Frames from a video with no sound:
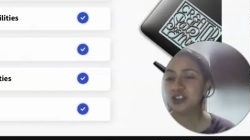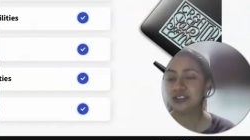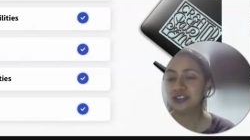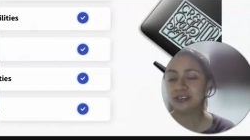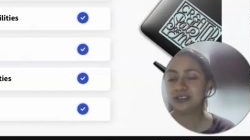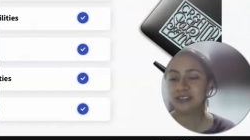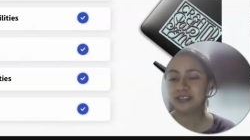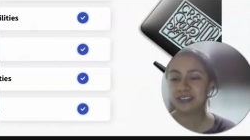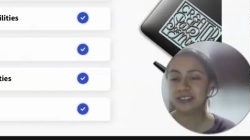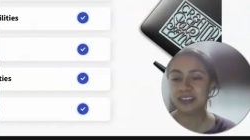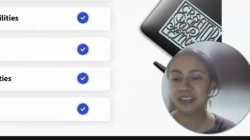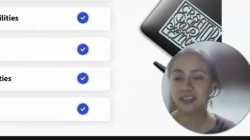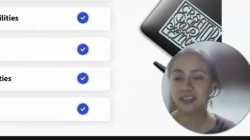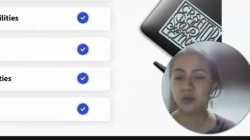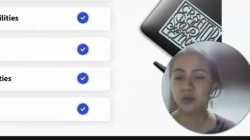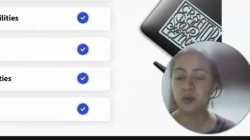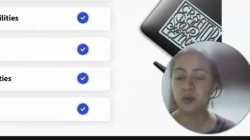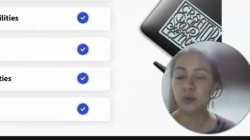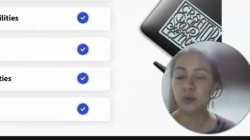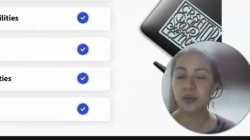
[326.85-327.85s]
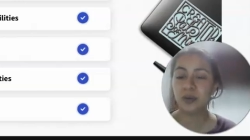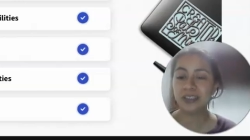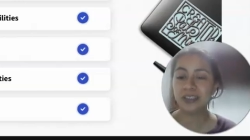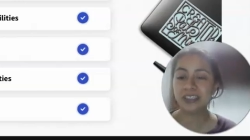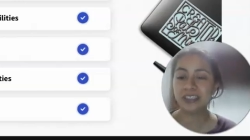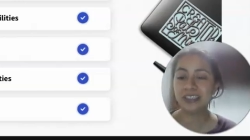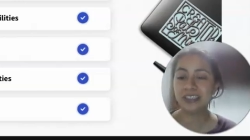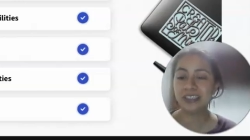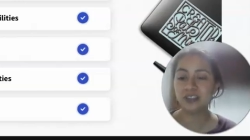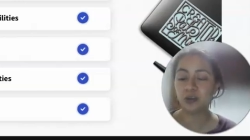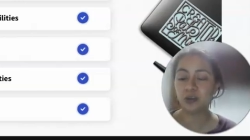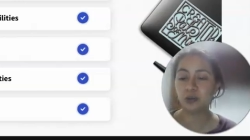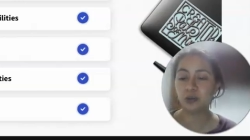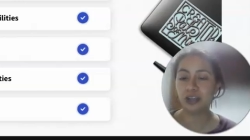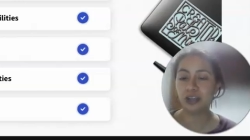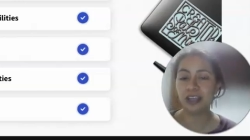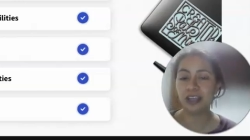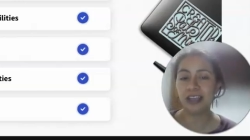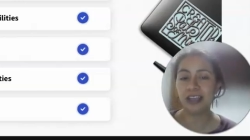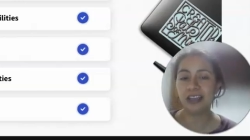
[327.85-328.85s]
understand what he is
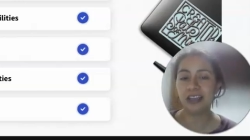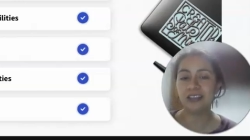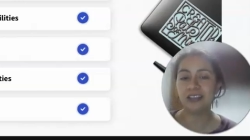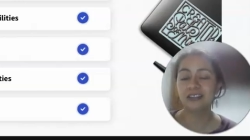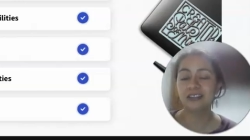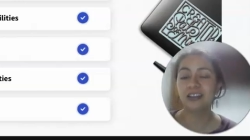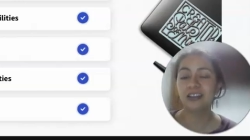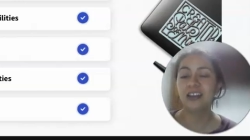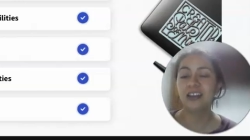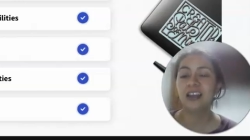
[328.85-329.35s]
communicating,